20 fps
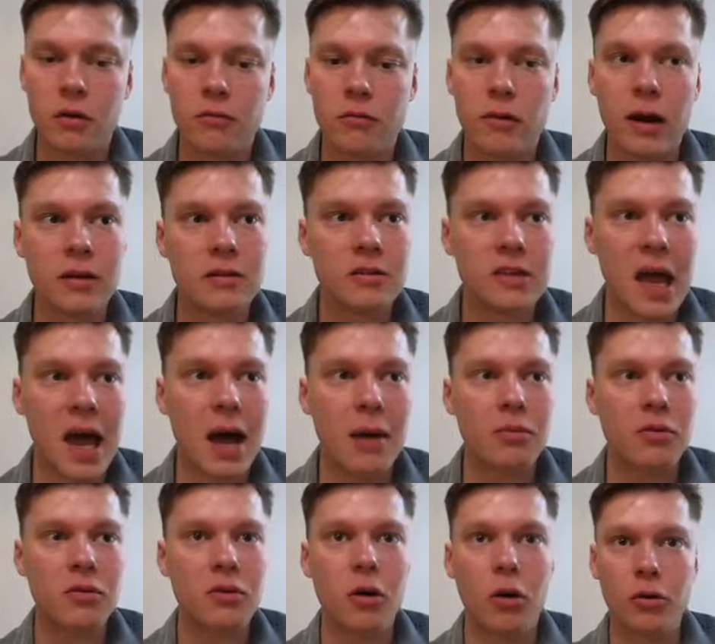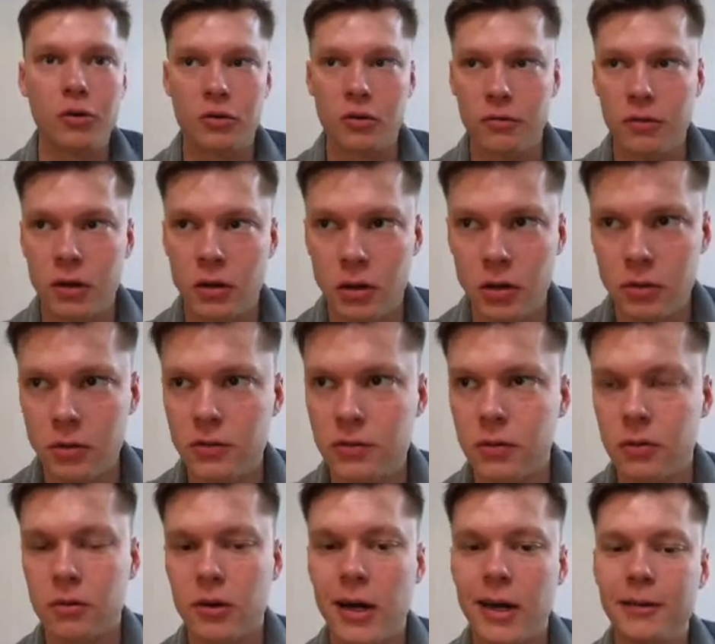Rust apps, also very useful,
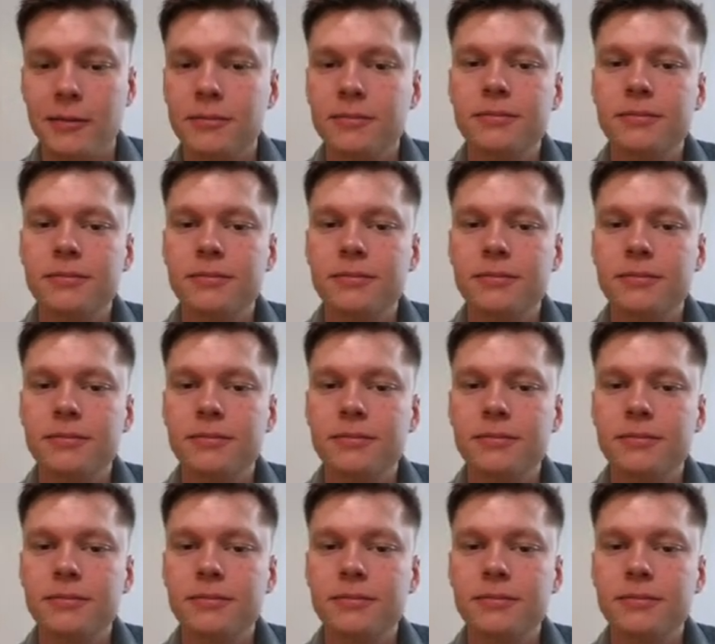right?